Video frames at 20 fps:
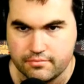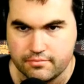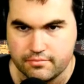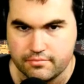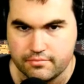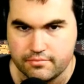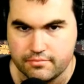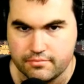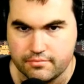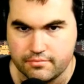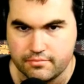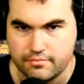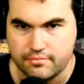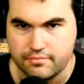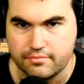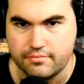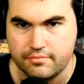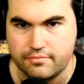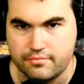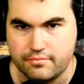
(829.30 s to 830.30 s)

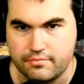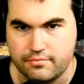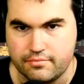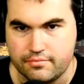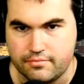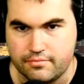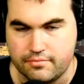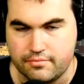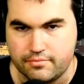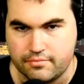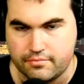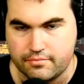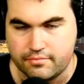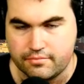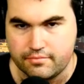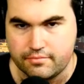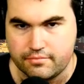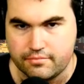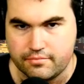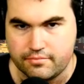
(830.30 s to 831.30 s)

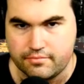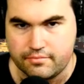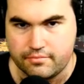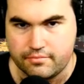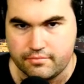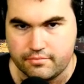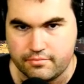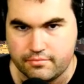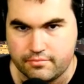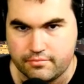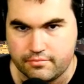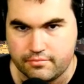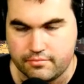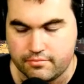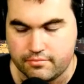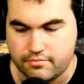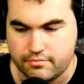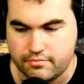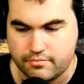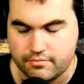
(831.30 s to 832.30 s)

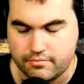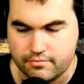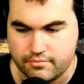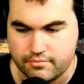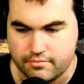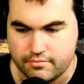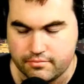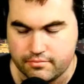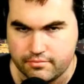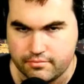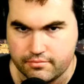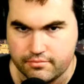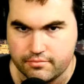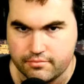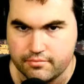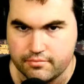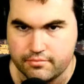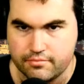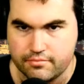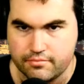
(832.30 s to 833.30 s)

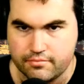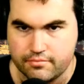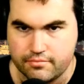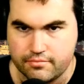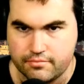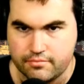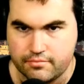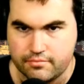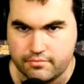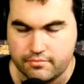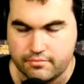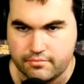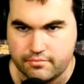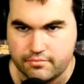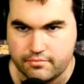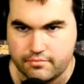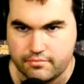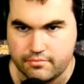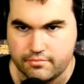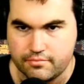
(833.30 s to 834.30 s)

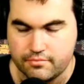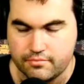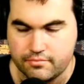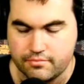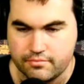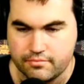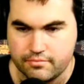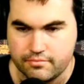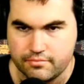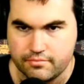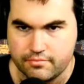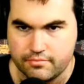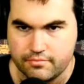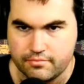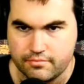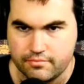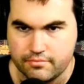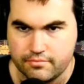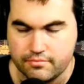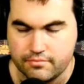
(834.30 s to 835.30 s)

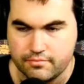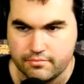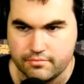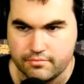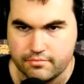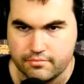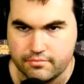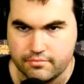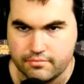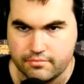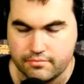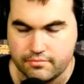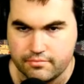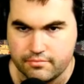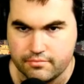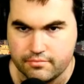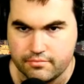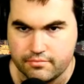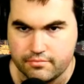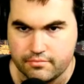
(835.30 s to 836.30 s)

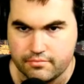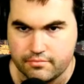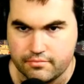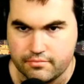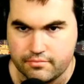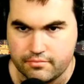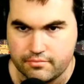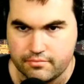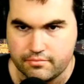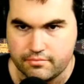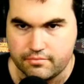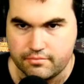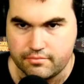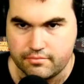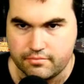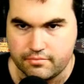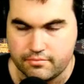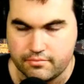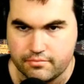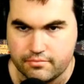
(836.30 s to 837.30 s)
(not speaking)